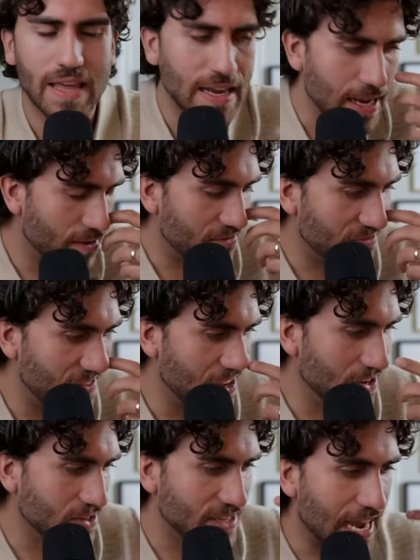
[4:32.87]
They didn't
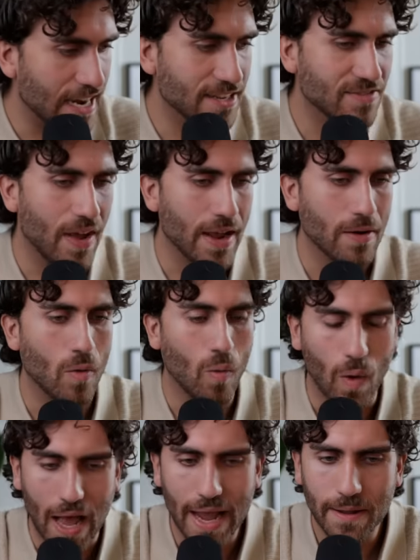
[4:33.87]
feel satisfying.
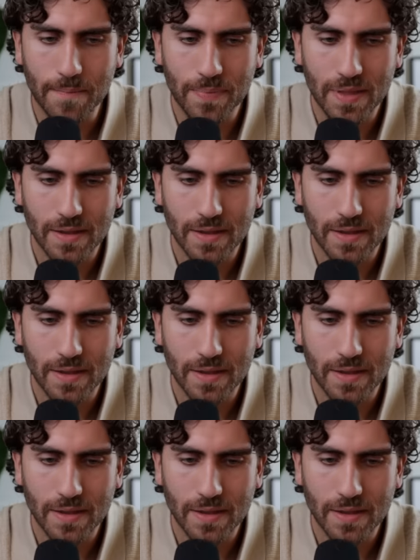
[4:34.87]
Why?